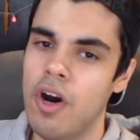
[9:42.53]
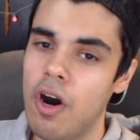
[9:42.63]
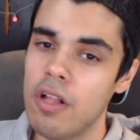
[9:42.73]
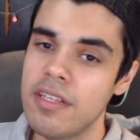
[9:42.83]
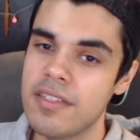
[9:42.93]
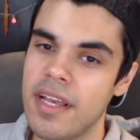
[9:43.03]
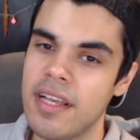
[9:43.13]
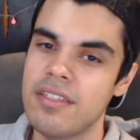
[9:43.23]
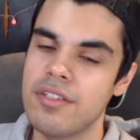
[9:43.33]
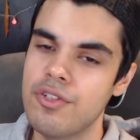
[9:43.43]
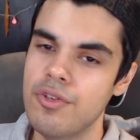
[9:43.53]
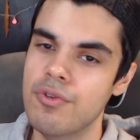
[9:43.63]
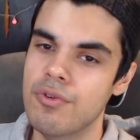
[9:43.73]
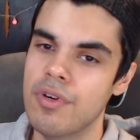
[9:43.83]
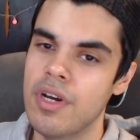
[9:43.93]
Ollie says
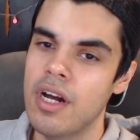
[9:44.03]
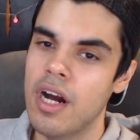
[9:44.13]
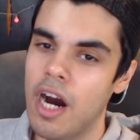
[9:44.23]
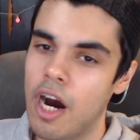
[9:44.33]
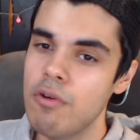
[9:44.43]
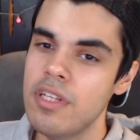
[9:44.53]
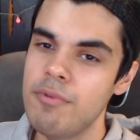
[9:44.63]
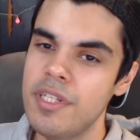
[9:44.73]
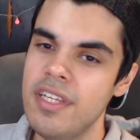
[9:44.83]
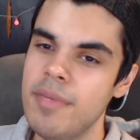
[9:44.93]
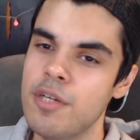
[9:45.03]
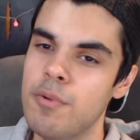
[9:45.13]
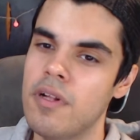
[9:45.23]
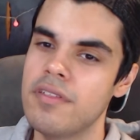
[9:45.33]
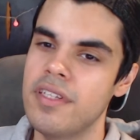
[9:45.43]
2. Only redeeming
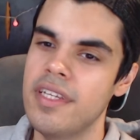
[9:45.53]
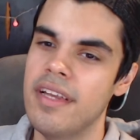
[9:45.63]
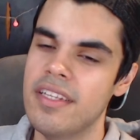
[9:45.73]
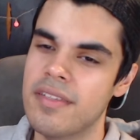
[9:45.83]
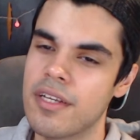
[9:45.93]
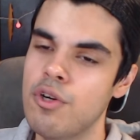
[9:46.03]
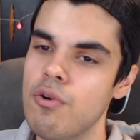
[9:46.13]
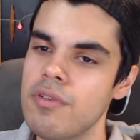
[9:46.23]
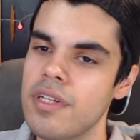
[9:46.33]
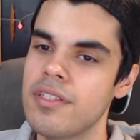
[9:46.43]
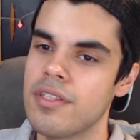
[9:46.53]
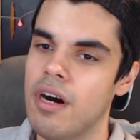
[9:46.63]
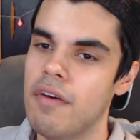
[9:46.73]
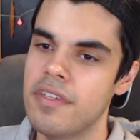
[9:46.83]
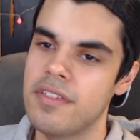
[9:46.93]
quality is the coolness
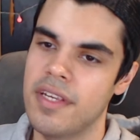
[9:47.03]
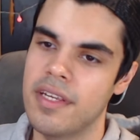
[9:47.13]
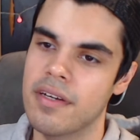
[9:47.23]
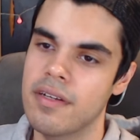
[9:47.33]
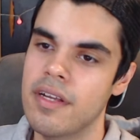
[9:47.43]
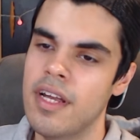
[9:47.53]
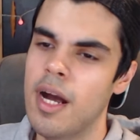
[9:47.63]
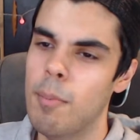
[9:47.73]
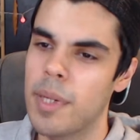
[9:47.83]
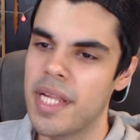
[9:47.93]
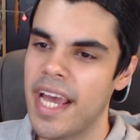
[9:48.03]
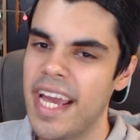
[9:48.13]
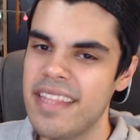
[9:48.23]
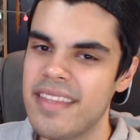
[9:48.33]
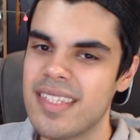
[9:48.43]
of the singer. but I
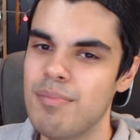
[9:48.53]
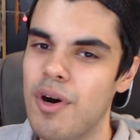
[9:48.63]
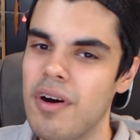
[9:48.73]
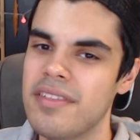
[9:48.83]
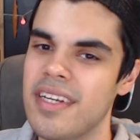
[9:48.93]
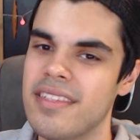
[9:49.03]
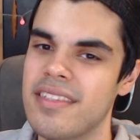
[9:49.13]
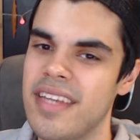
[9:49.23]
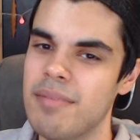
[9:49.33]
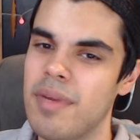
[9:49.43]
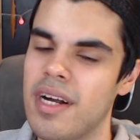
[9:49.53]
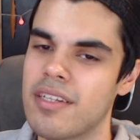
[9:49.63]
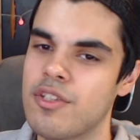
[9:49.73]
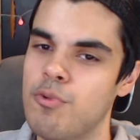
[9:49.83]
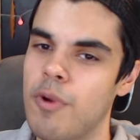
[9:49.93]
hate this more than
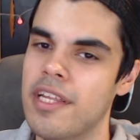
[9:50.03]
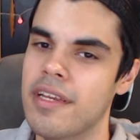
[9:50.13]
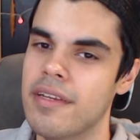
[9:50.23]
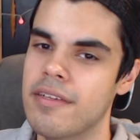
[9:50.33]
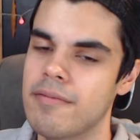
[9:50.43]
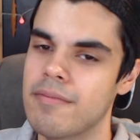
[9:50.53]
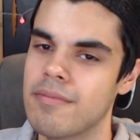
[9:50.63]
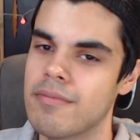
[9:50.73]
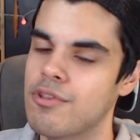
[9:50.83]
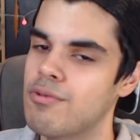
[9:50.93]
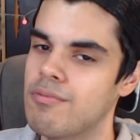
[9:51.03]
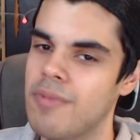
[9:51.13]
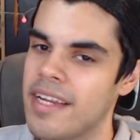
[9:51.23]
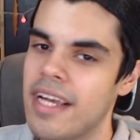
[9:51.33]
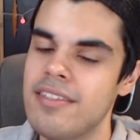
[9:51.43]
Denmark 20.
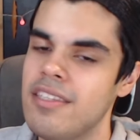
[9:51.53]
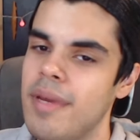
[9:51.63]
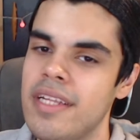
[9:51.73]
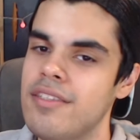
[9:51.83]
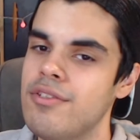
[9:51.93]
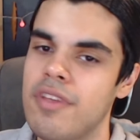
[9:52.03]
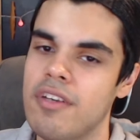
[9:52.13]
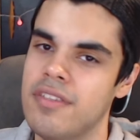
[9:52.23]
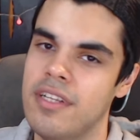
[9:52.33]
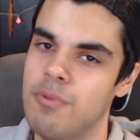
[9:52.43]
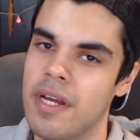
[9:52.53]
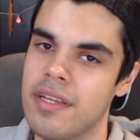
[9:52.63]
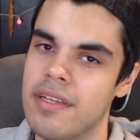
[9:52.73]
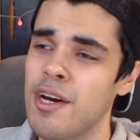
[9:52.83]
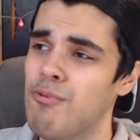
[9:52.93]
I guess he means
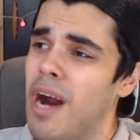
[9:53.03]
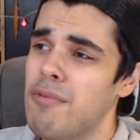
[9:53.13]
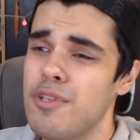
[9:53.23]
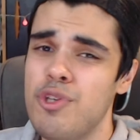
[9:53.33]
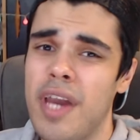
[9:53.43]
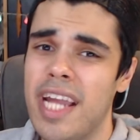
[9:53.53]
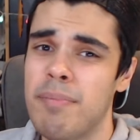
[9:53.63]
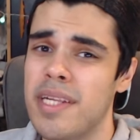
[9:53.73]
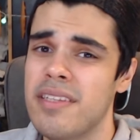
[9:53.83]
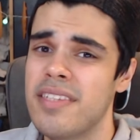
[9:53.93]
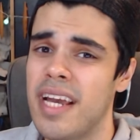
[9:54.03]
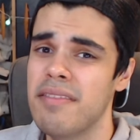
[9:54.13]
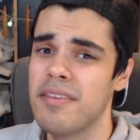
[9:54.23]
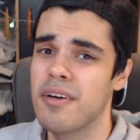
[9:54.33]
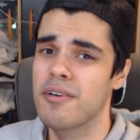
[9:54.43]
2020. Why would you hate Ben and
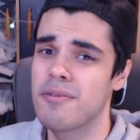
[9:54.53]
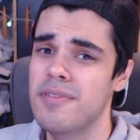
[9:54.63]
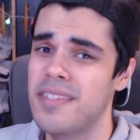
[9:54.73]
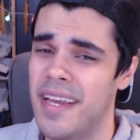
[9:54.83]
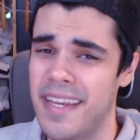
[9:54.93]
10 though? Say